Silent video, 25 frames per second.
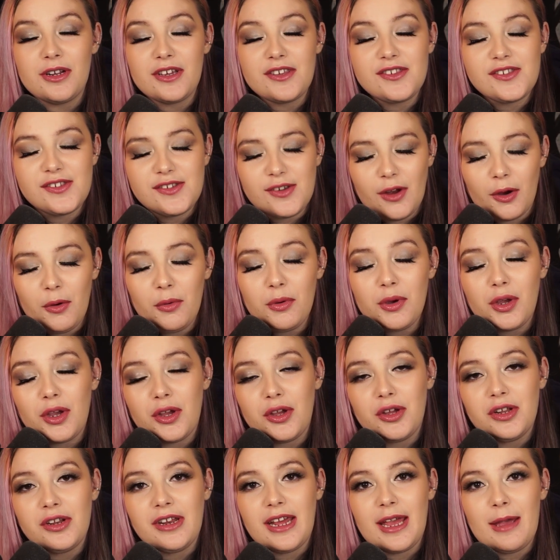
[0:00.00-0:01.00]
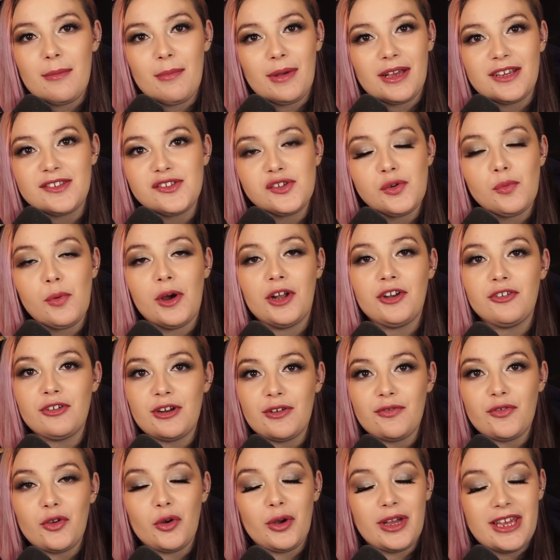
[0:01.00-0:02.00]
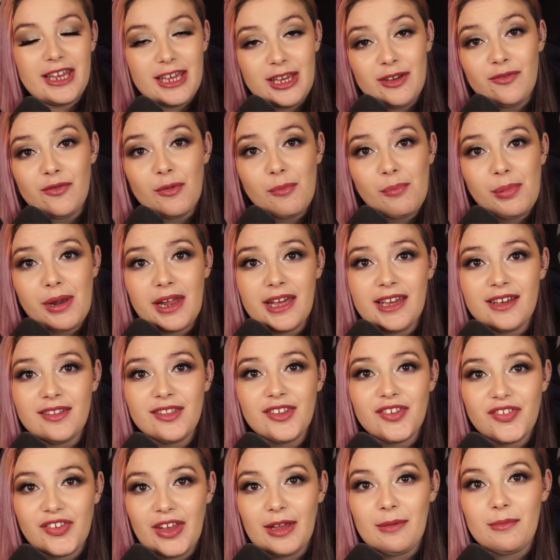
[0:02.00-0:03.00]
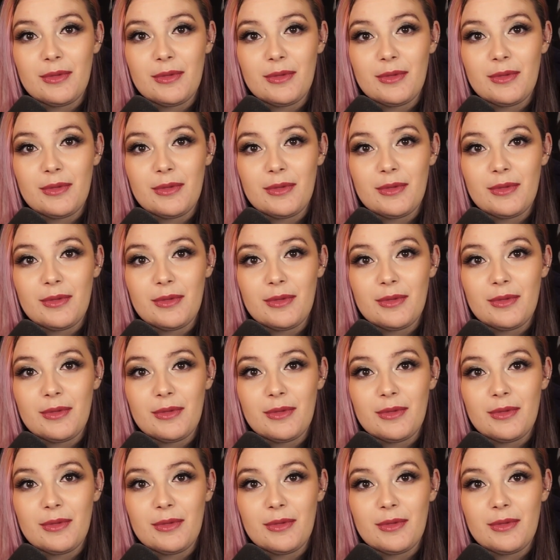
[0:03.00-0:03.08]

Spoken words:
so good it makes you wonder if you're even playing the same